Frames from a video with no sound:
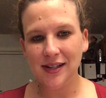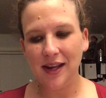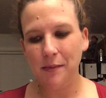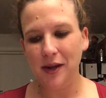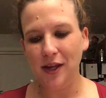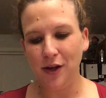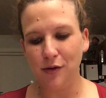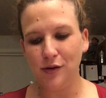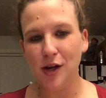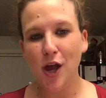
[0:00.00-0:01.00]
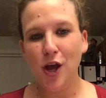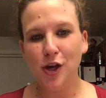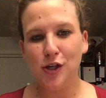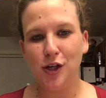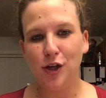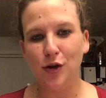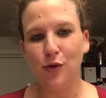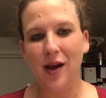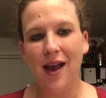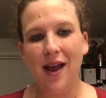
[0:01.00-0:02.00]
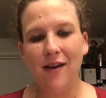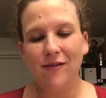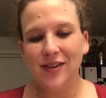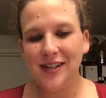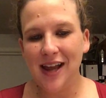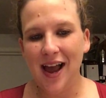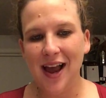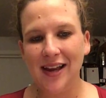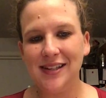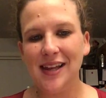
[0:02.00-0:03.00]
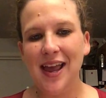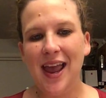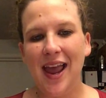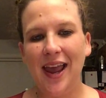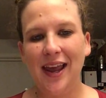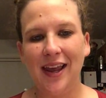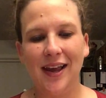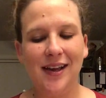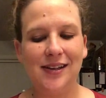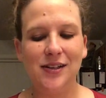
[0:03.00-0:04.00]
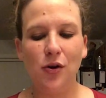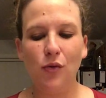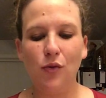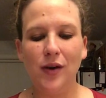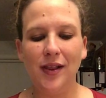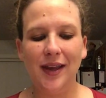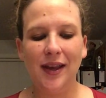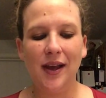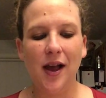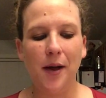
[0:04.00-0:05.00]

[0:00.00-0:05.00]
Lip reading: can be used to emphasize and really